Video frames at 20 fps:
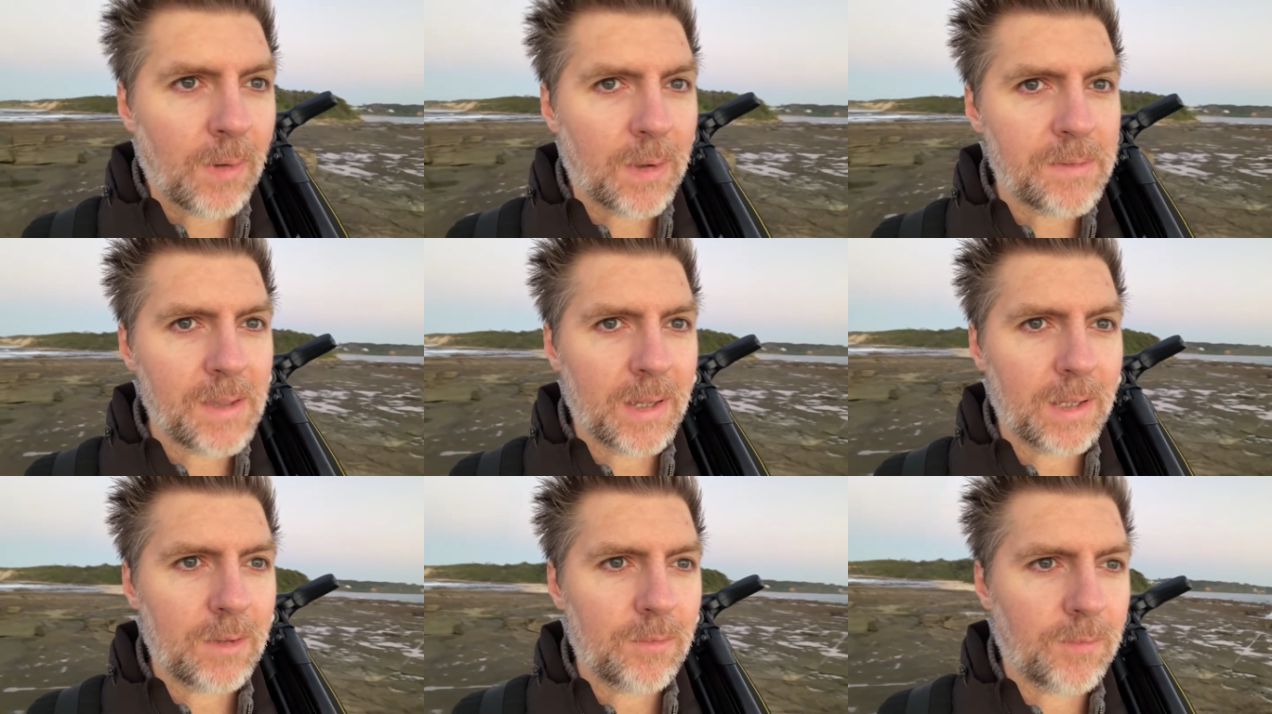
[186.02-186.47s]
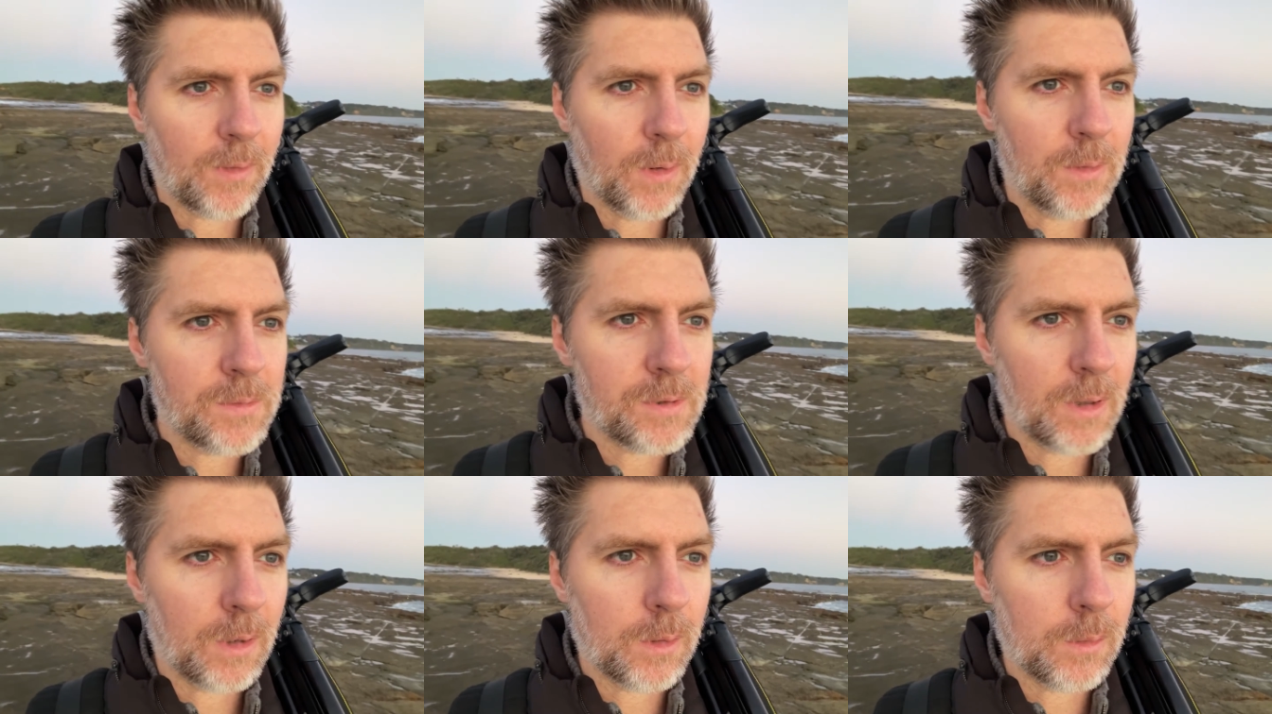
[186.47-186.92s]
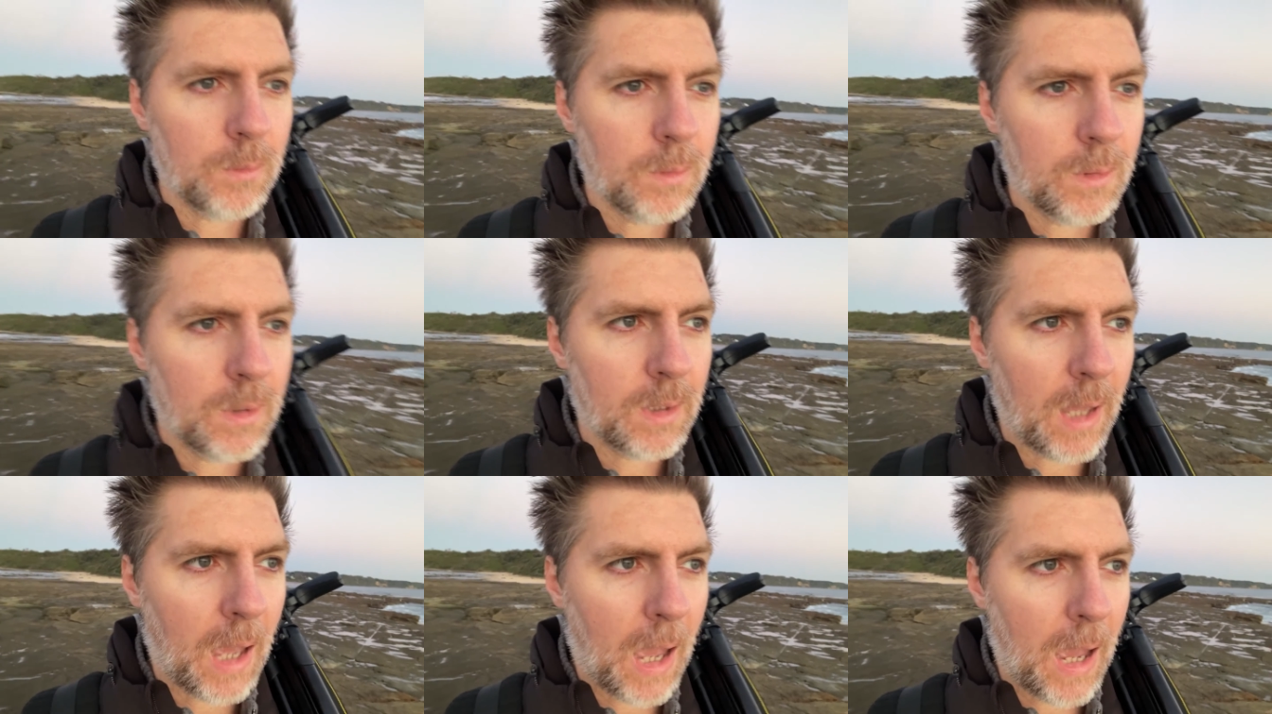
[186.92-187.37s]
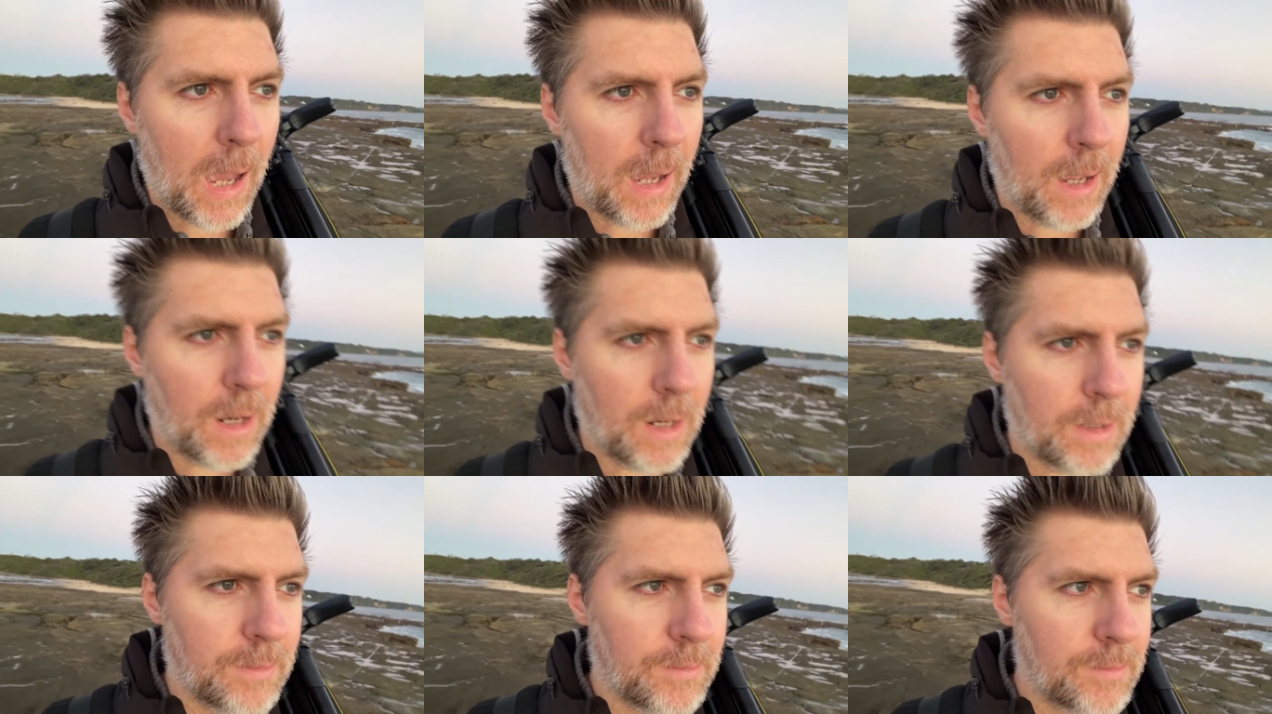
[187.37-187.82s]
take a photo,
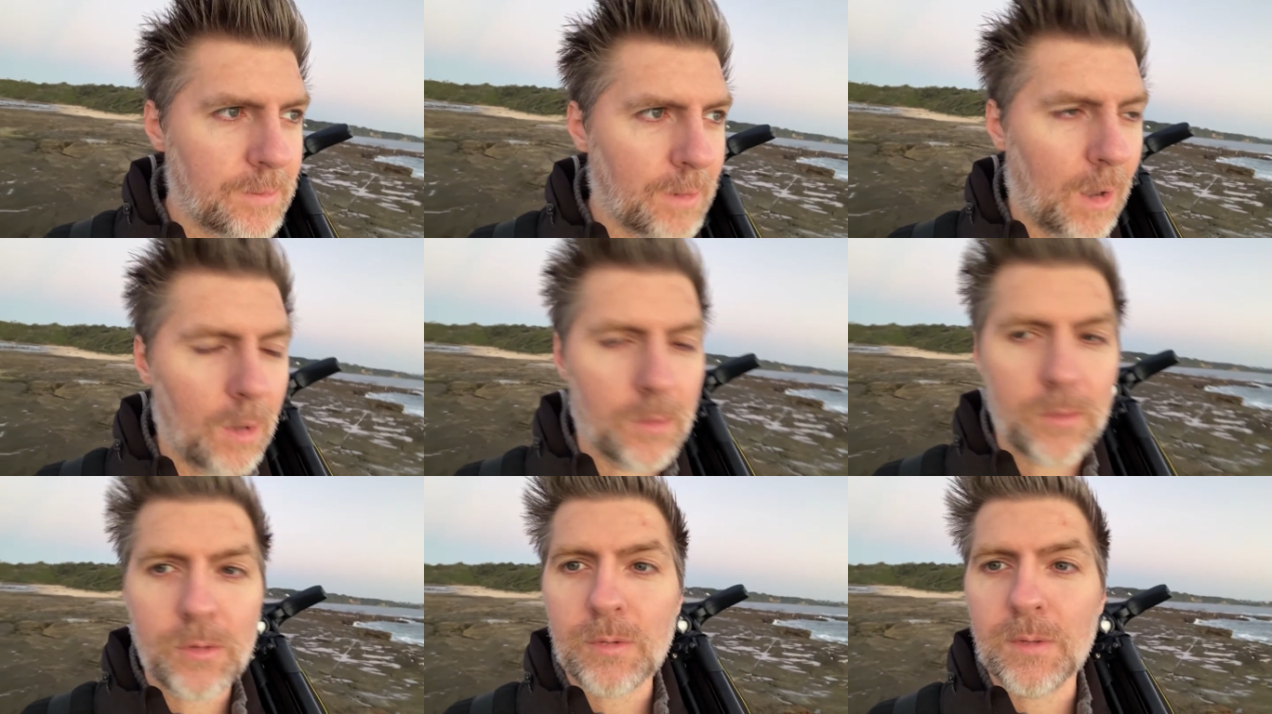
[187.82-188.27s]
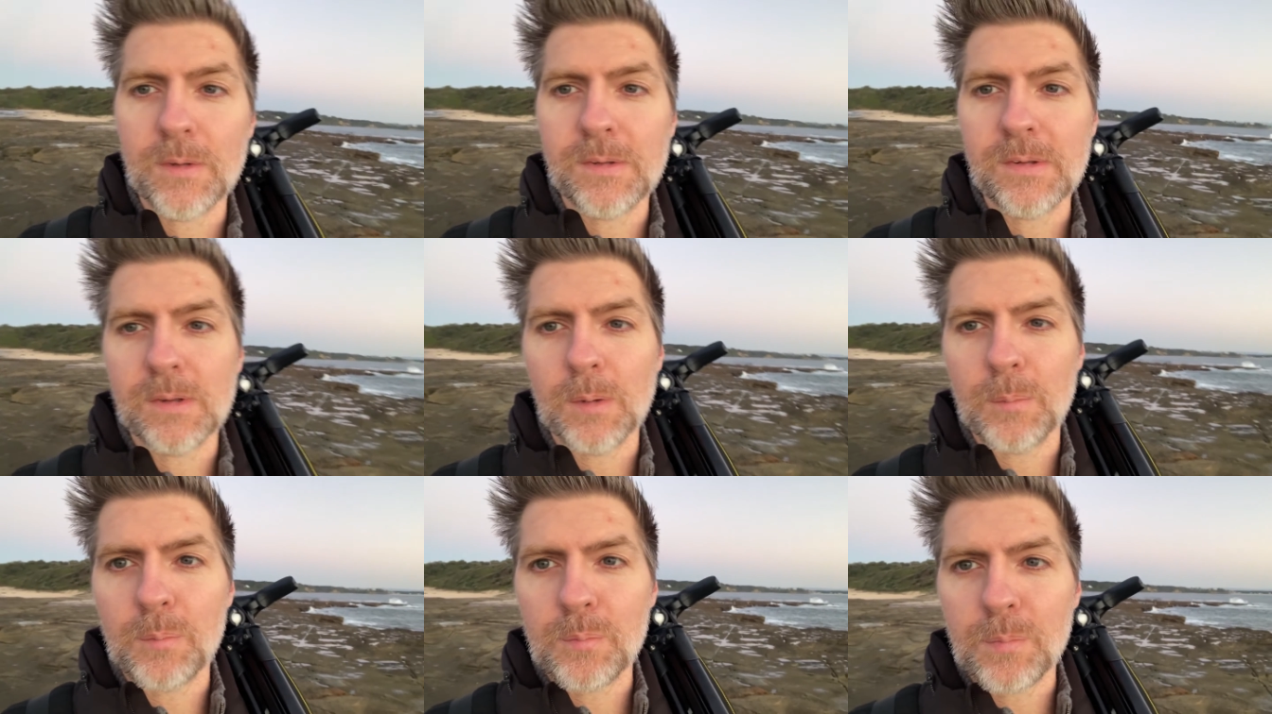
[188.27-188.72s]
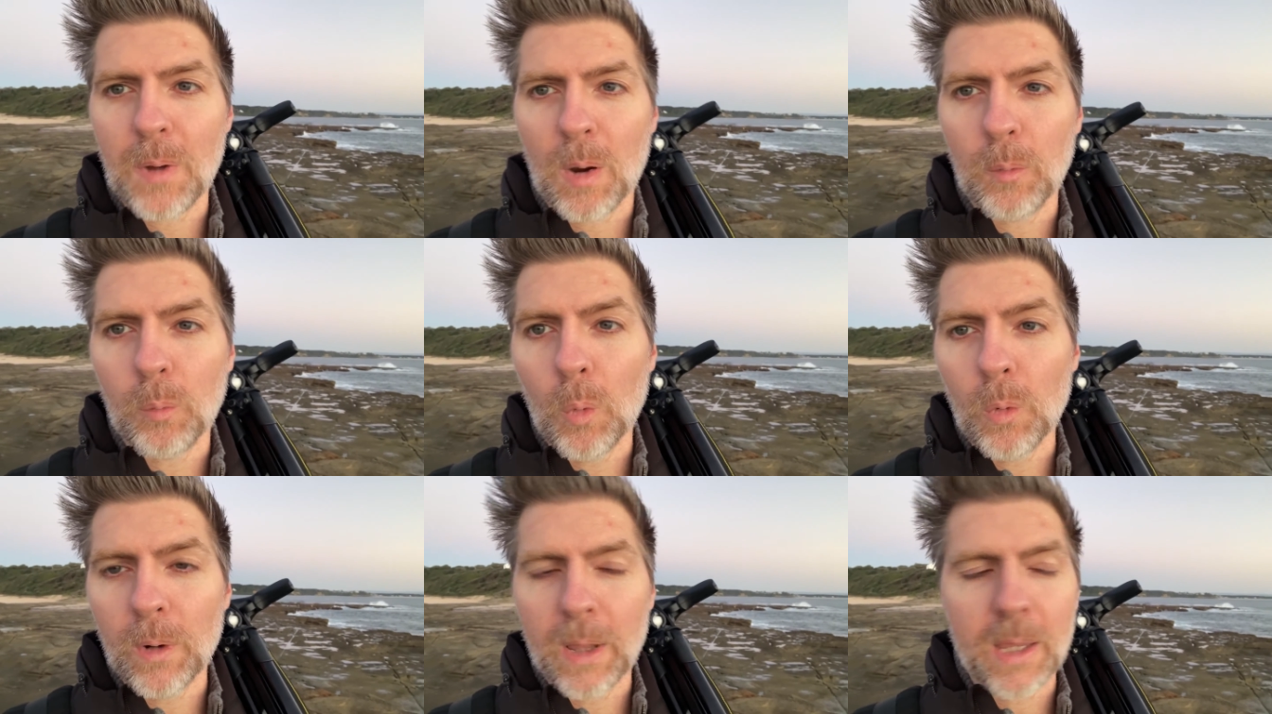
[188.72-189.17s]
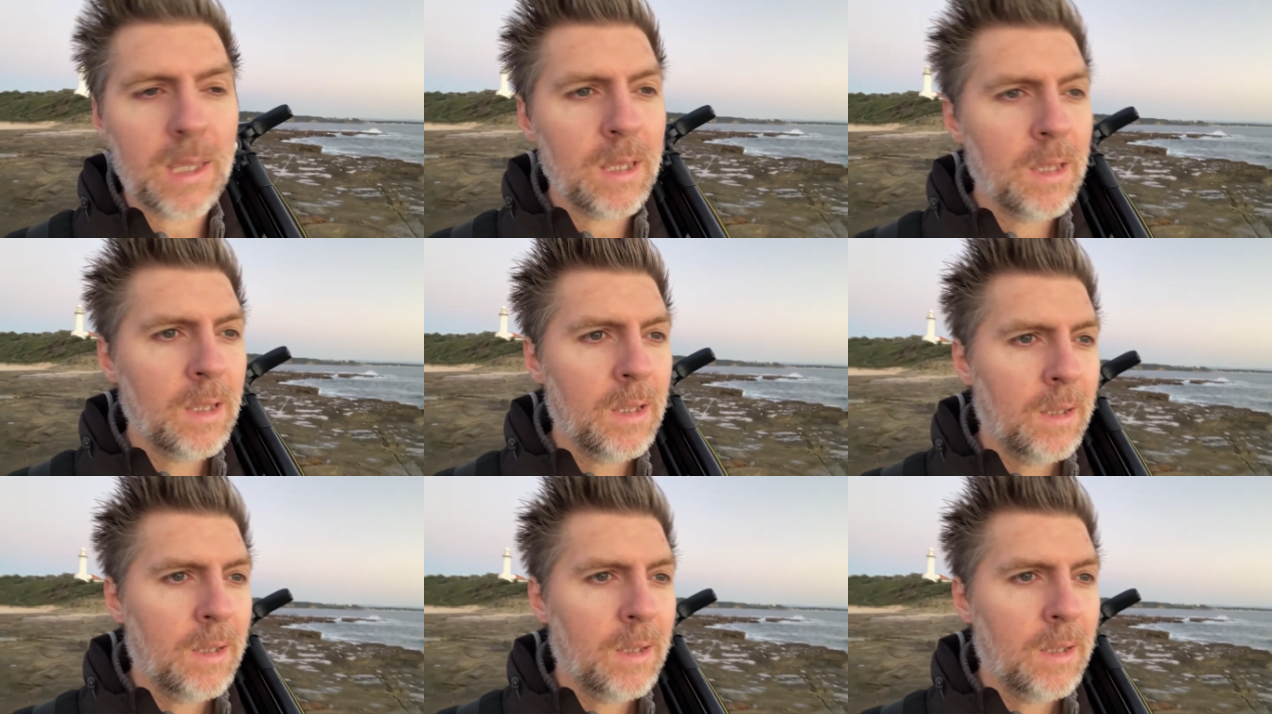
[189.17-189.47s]
and this is a warning,